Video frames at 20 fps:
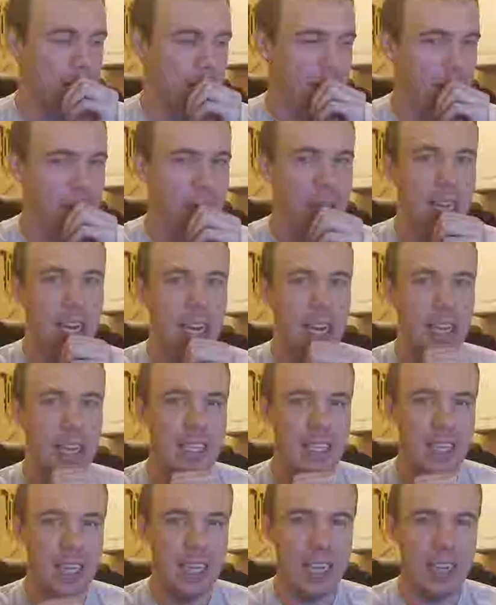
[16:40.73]
my
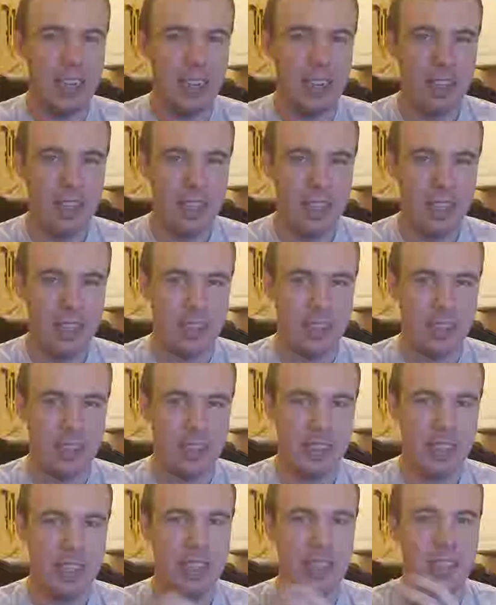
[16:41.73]
hot take on
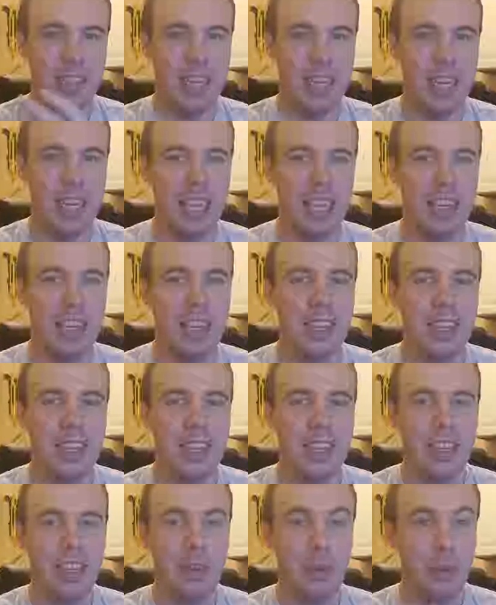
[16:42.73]
this is that
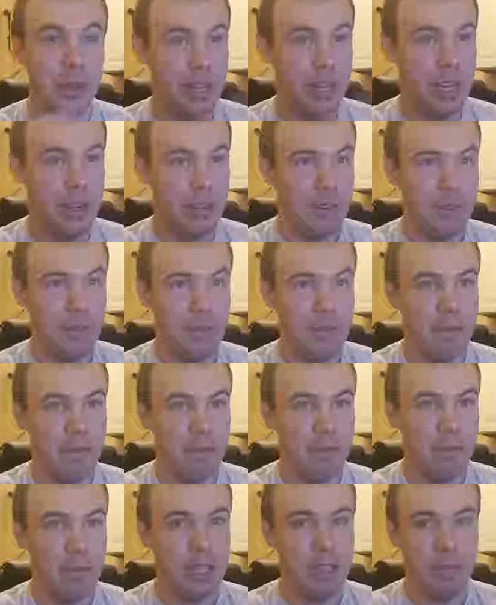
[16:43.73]
without
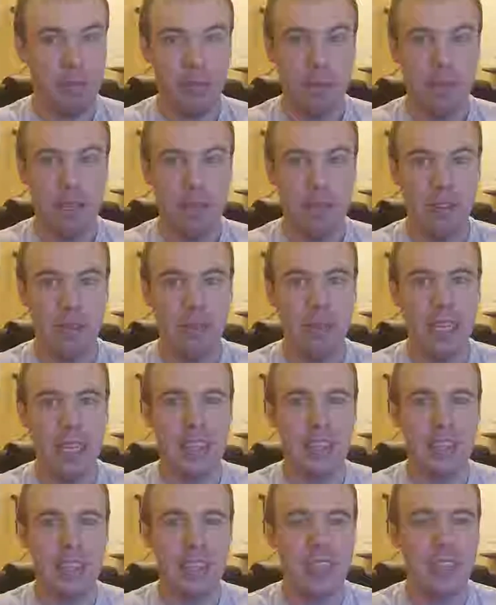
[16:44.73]
much more
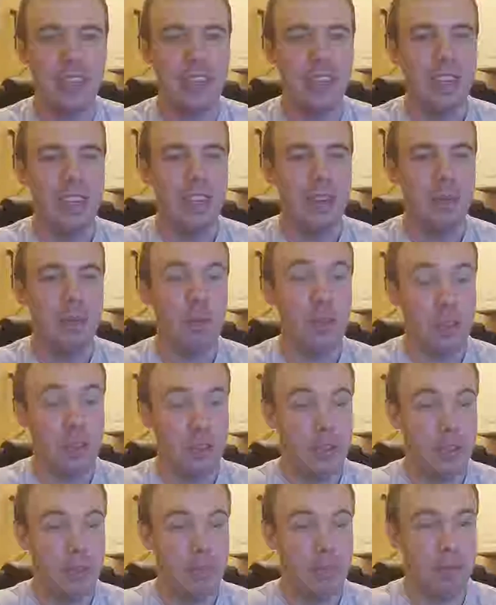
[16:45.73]
information,
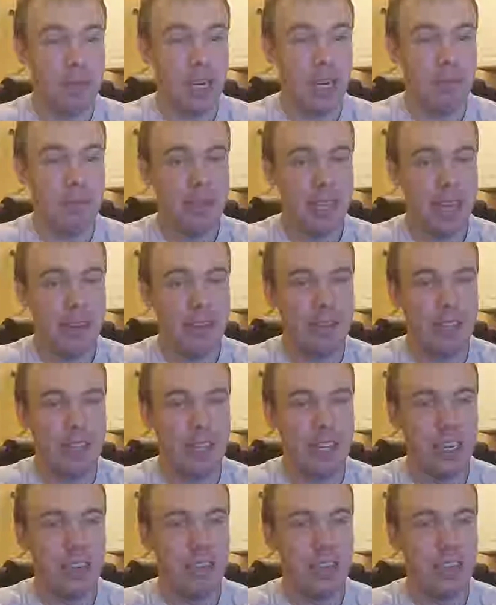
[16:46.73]
which is perhaps out
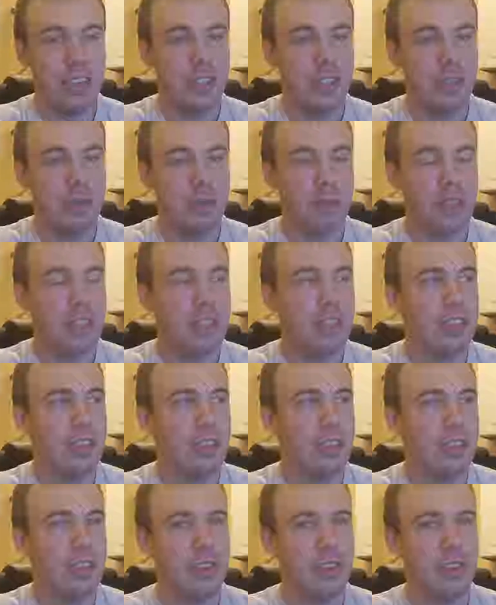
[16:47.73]
there if I just were to
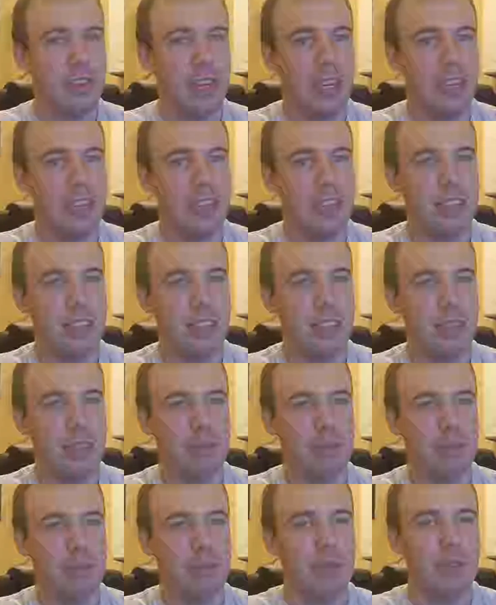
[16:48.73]
search around a little
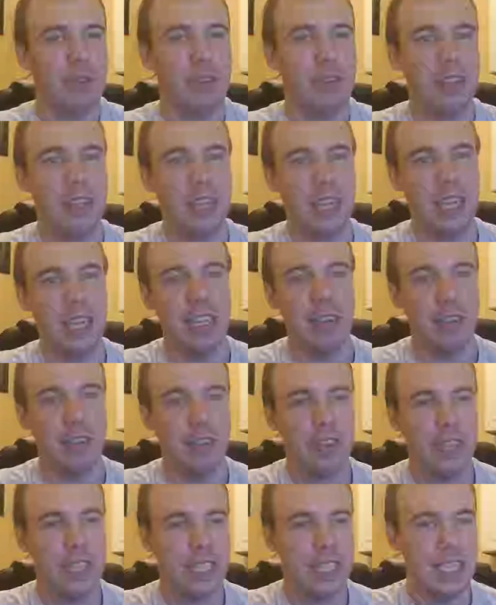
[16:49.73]
bit more than I
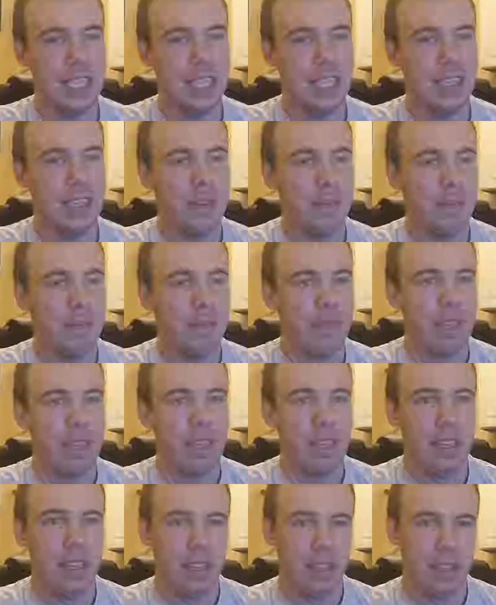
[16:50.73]
already did.
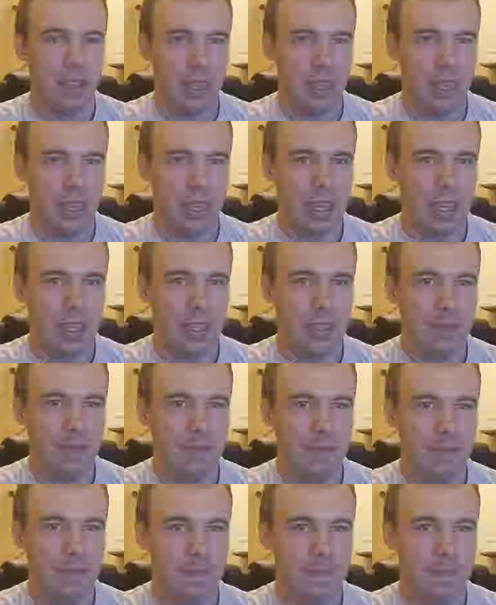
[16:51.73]
Um,